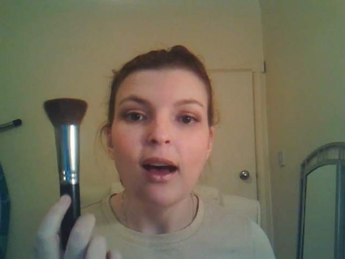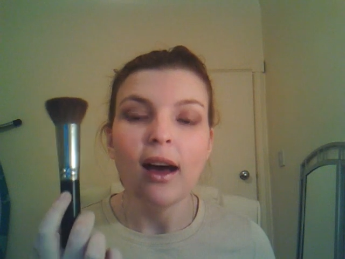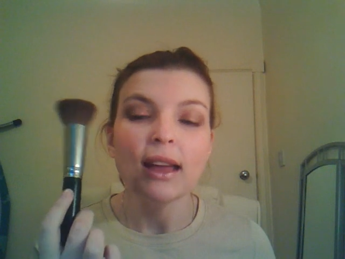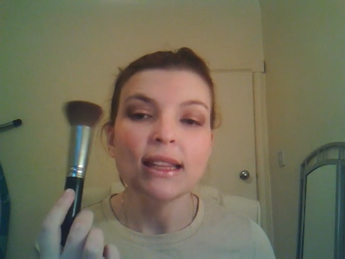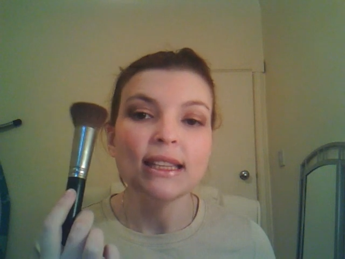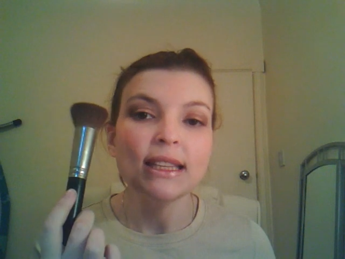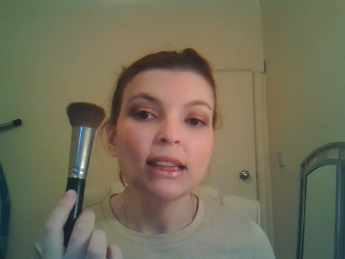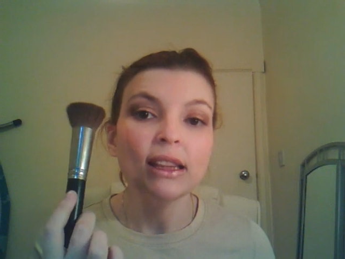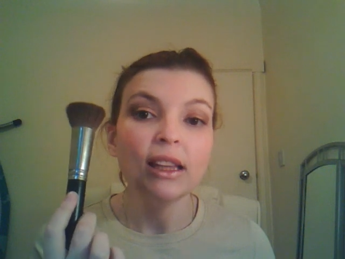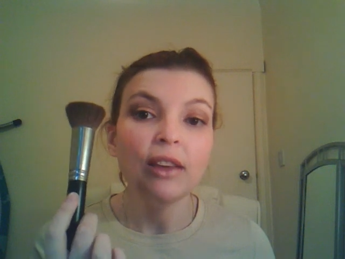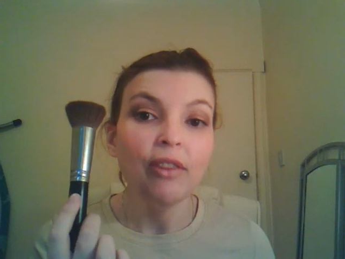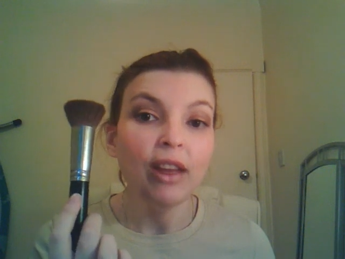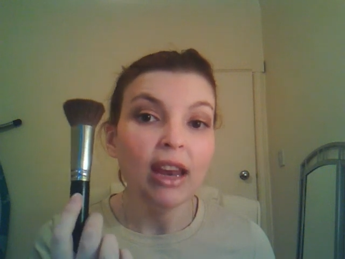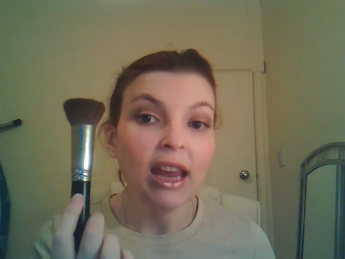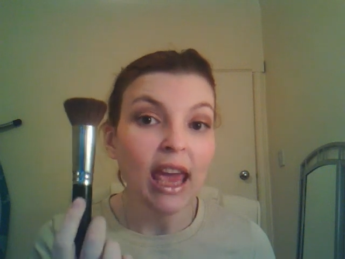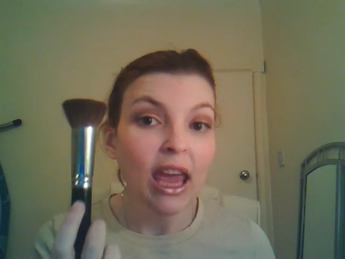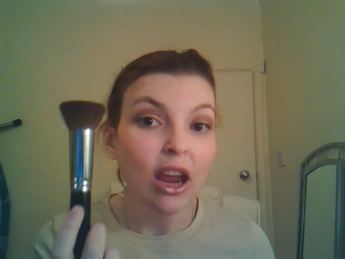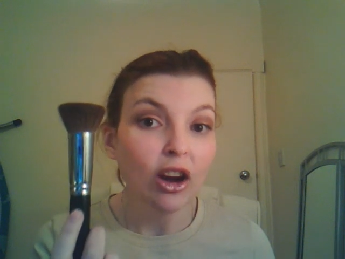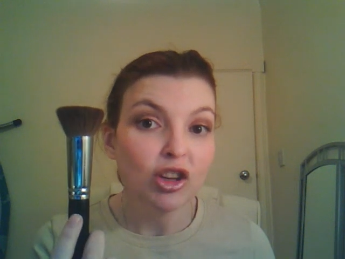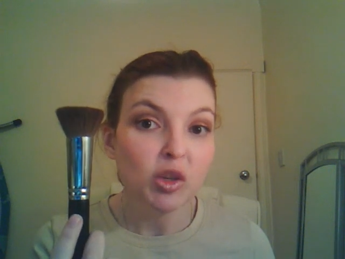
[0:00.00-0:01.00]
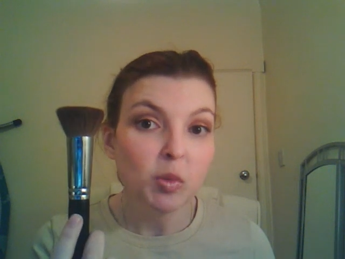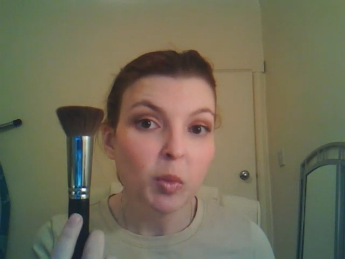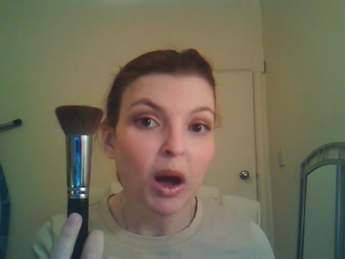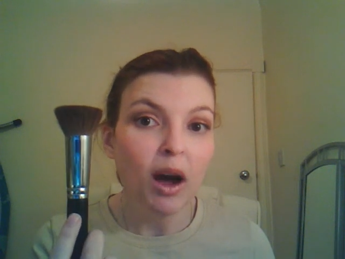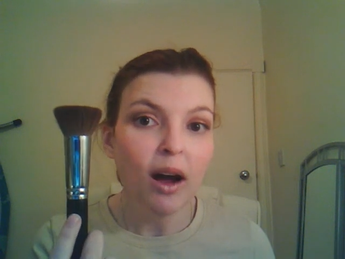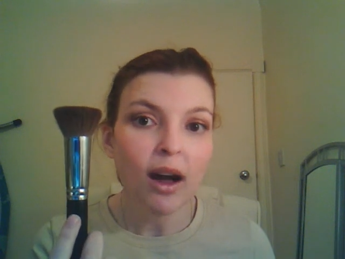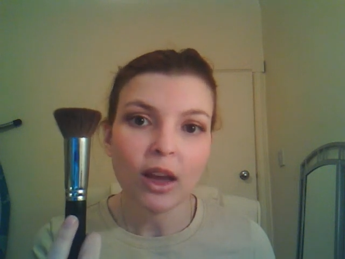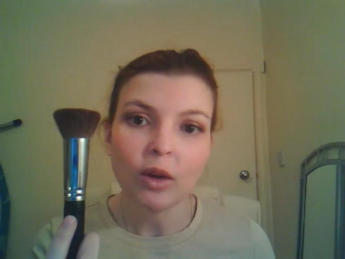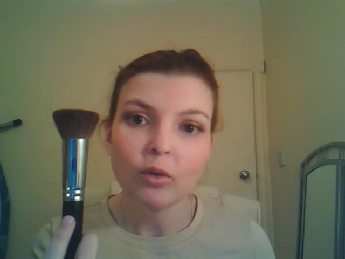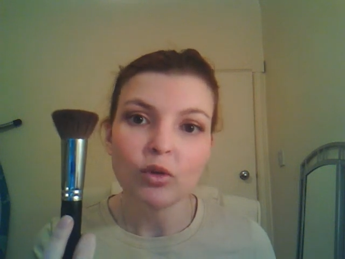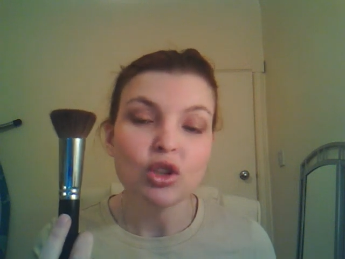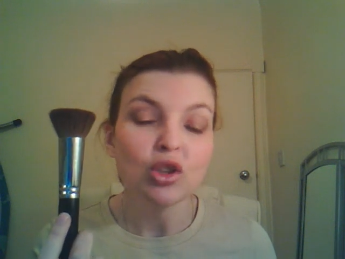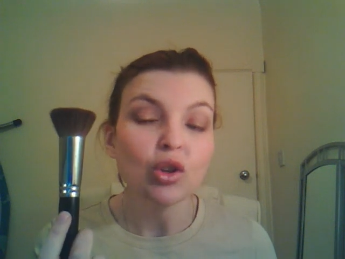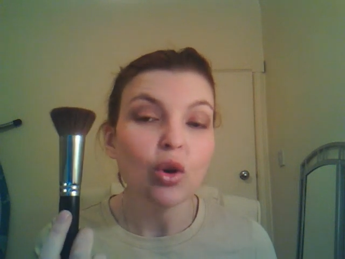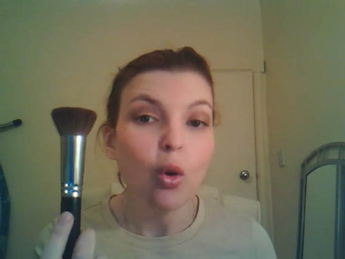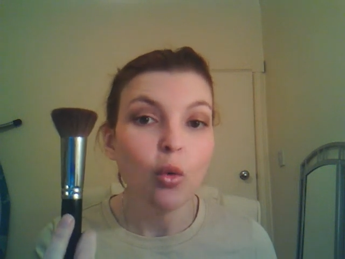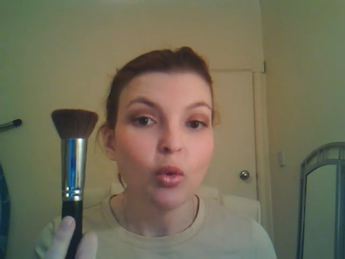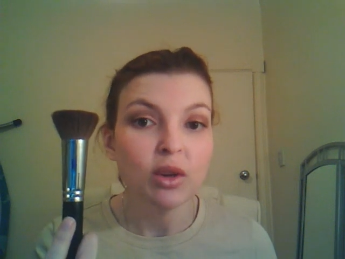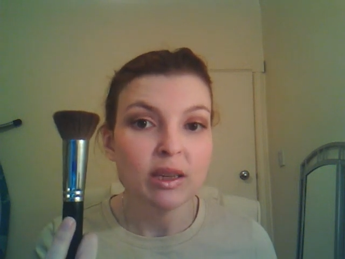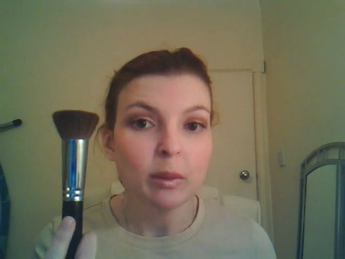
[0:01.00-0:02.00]
I didn't leave any hairs behind, which is
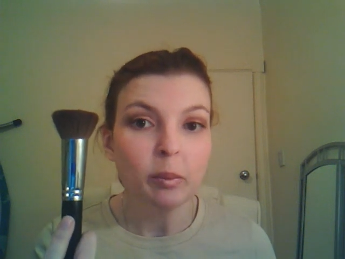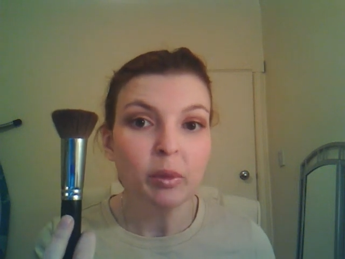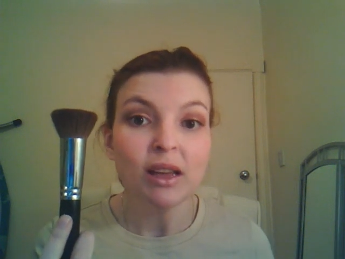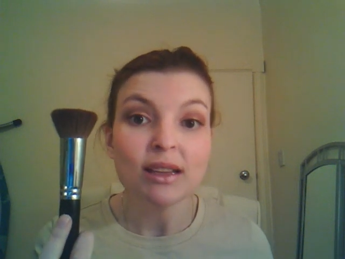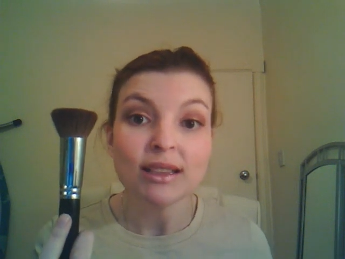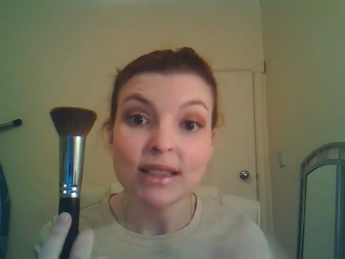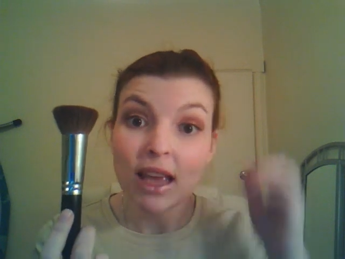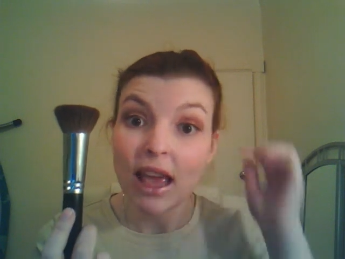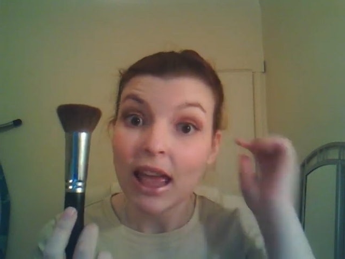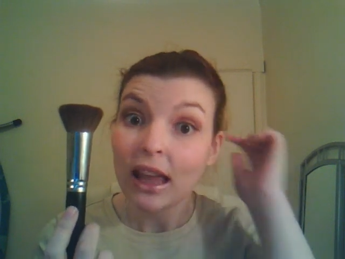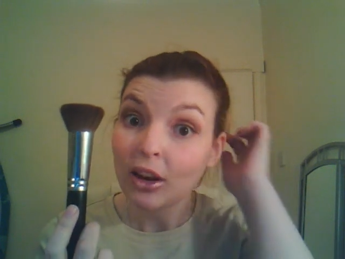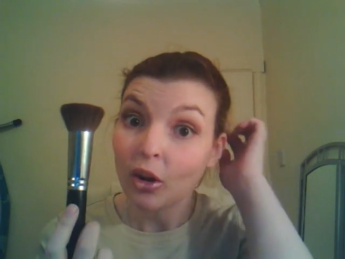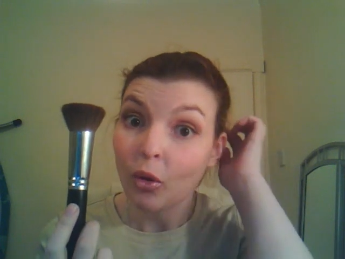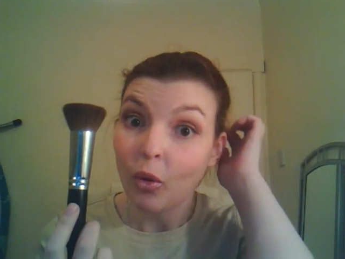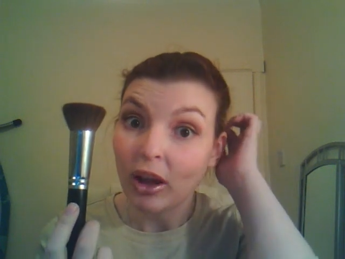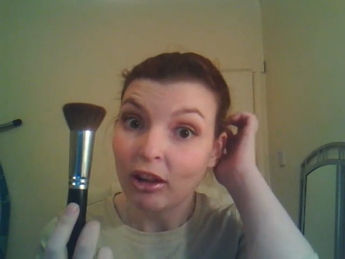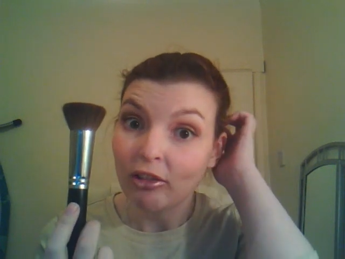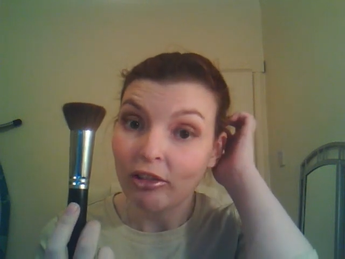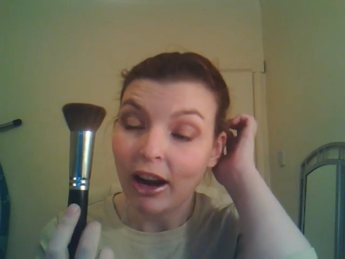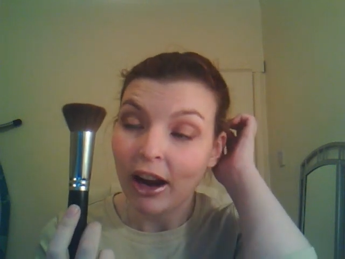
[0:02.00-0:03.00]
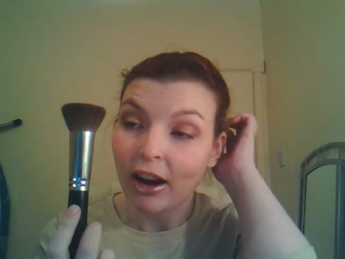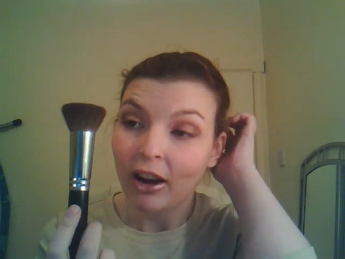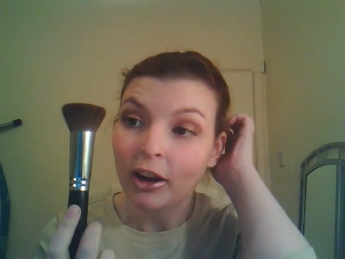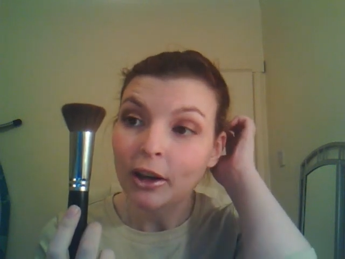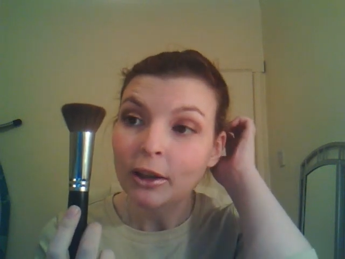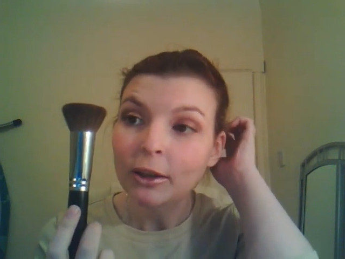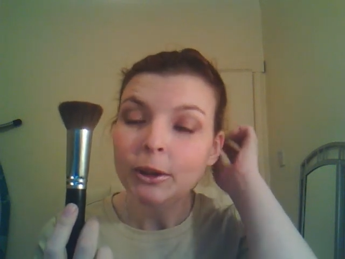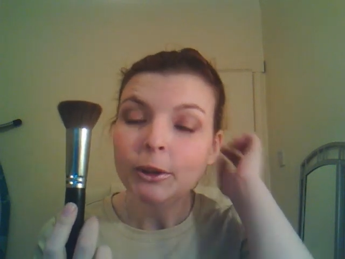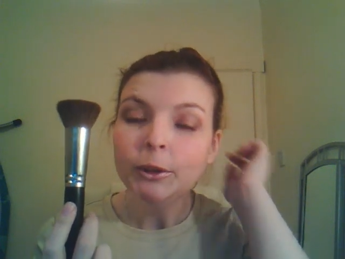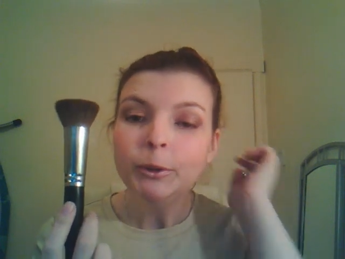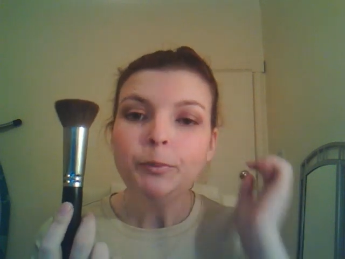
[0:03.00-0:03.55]
always a plus and quite rare.